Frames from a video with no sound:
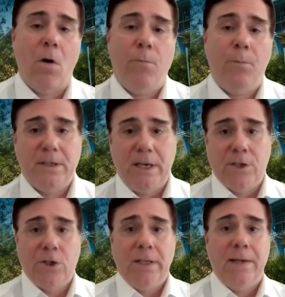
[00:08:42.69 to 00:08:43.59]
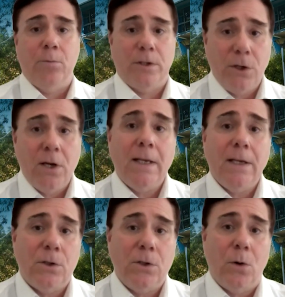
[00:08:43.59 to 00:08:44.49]
of potentially
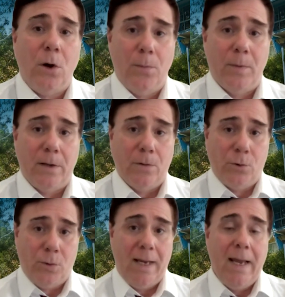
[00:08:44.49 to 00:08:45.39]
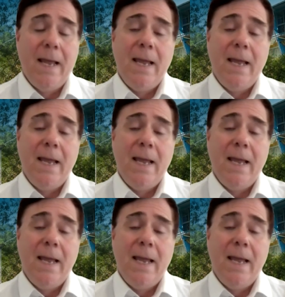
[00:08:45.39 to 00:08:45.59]
returning to your home country,